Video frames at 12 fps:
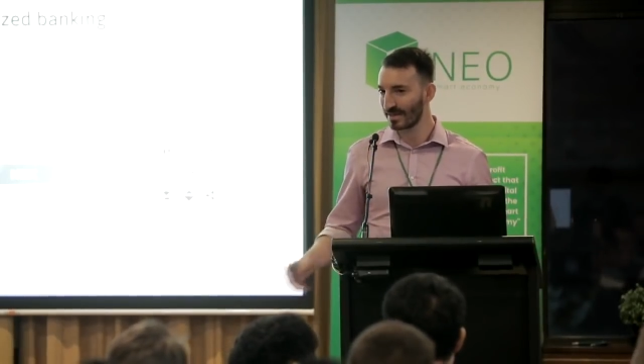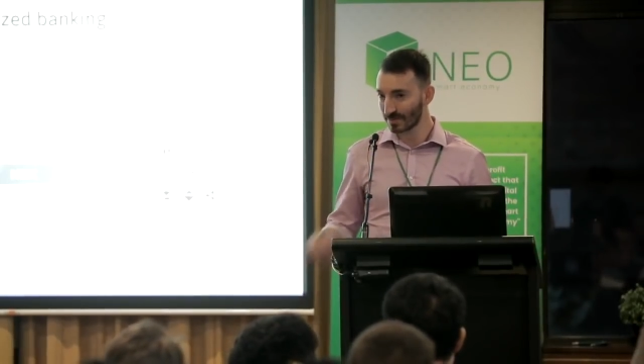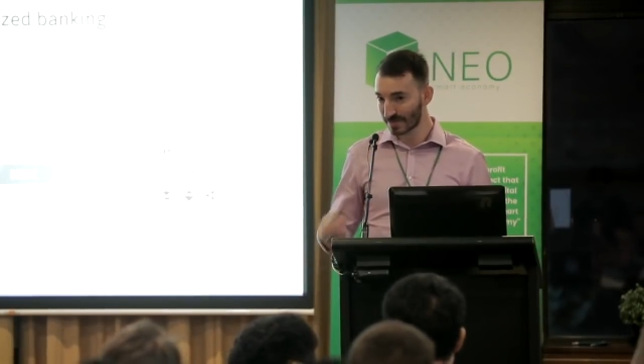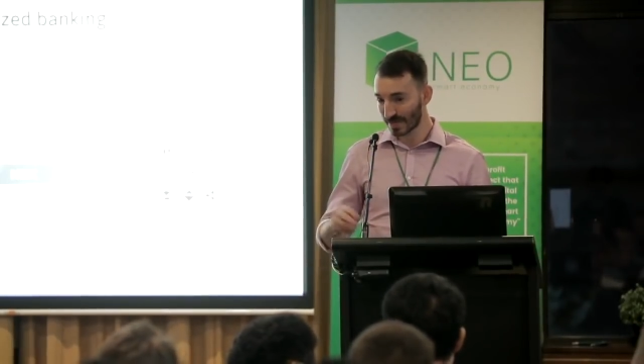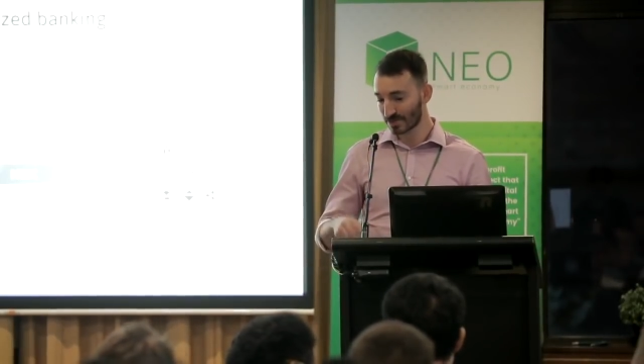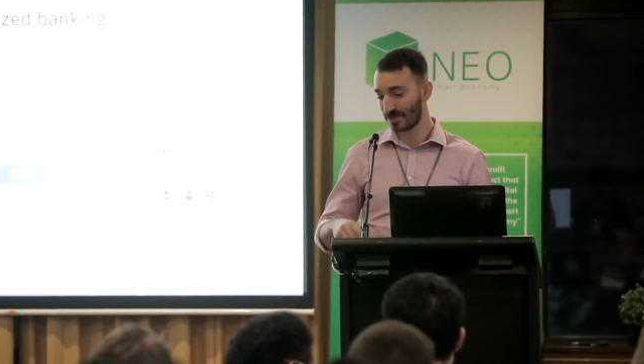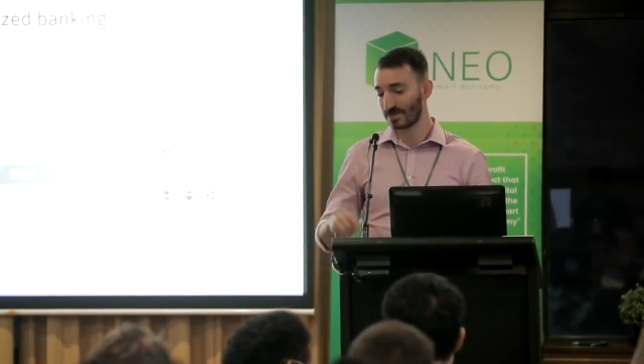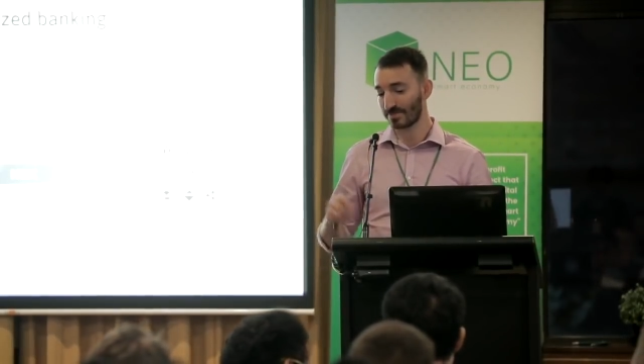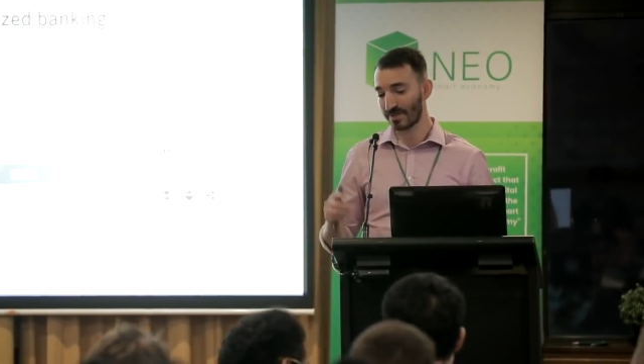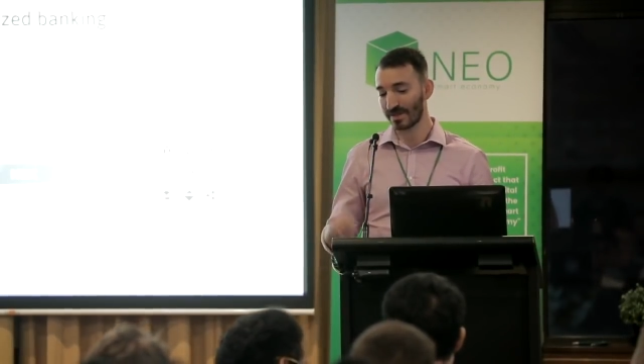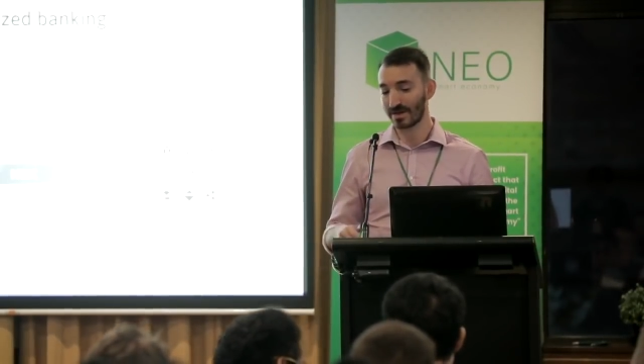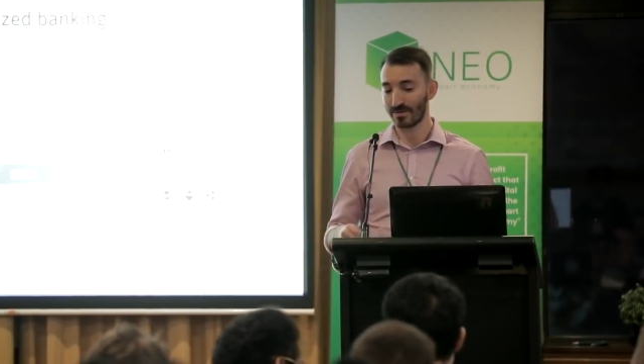He was actually
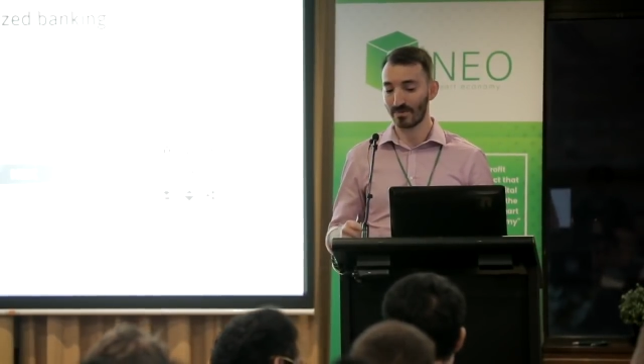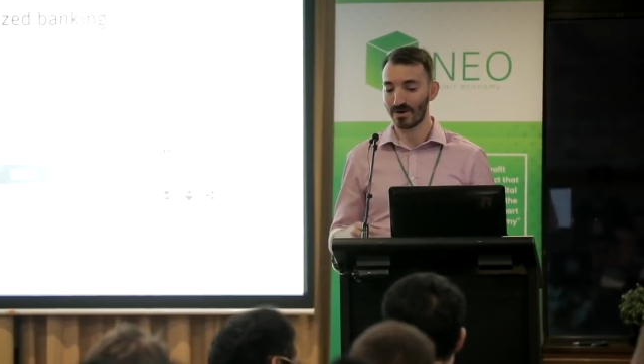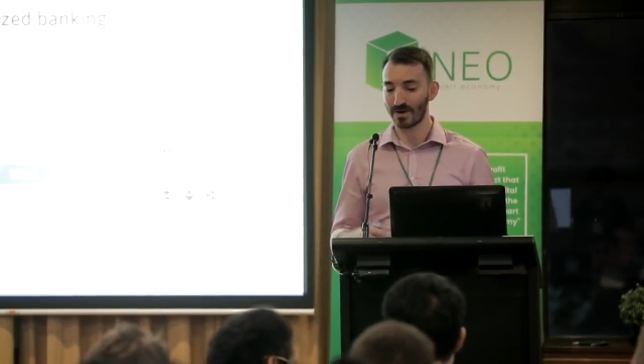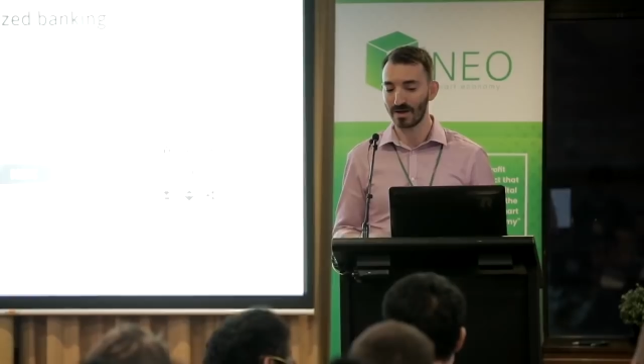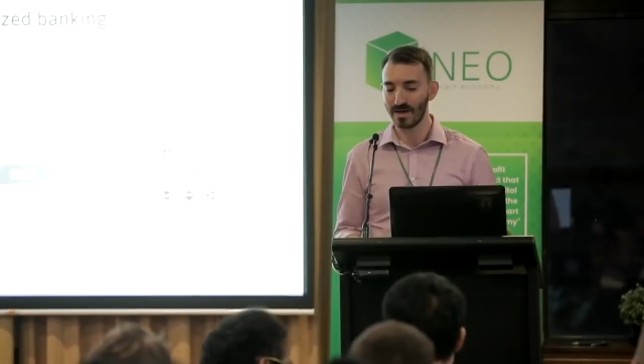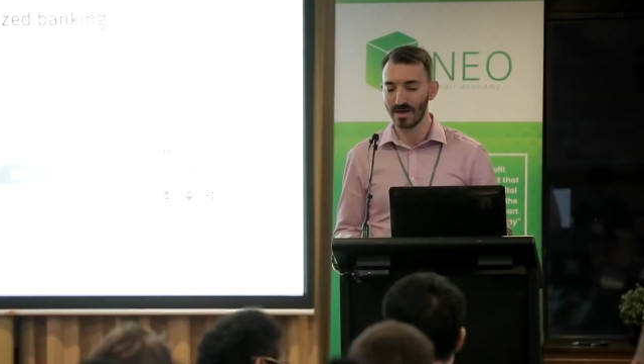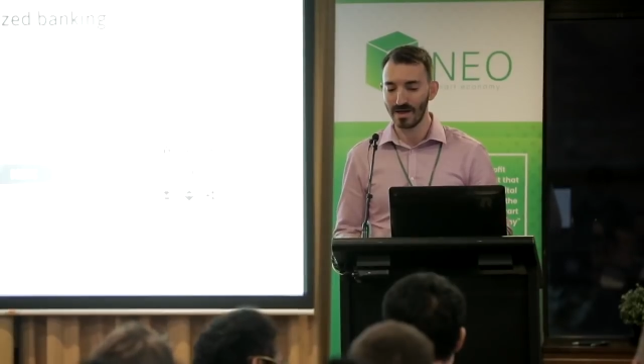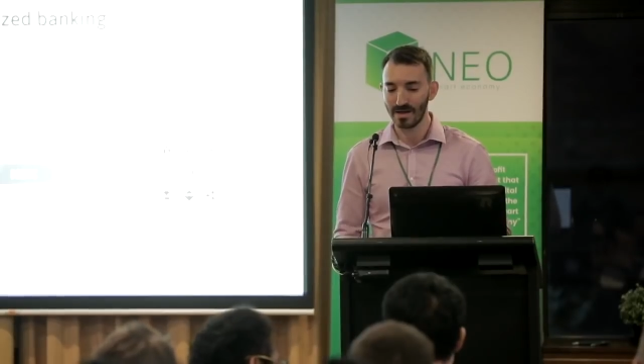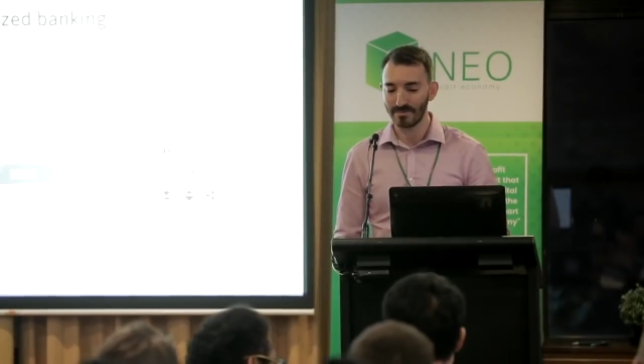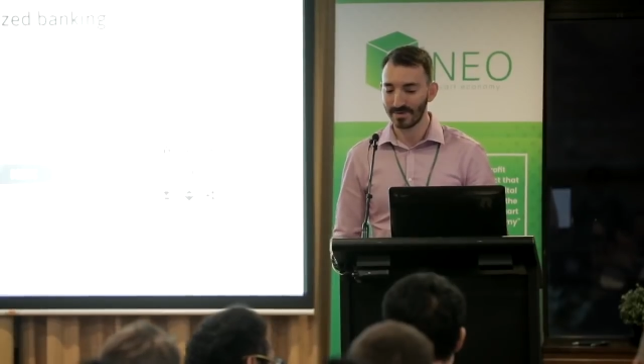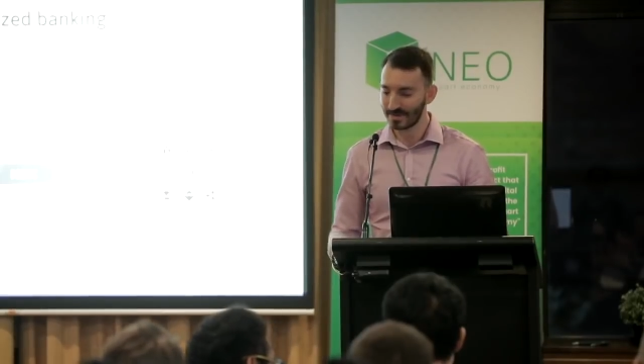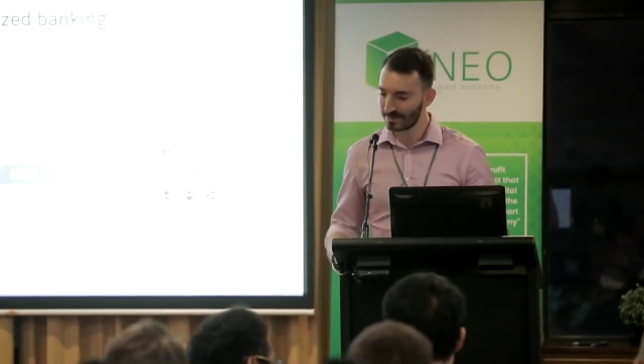spelling it wrong, but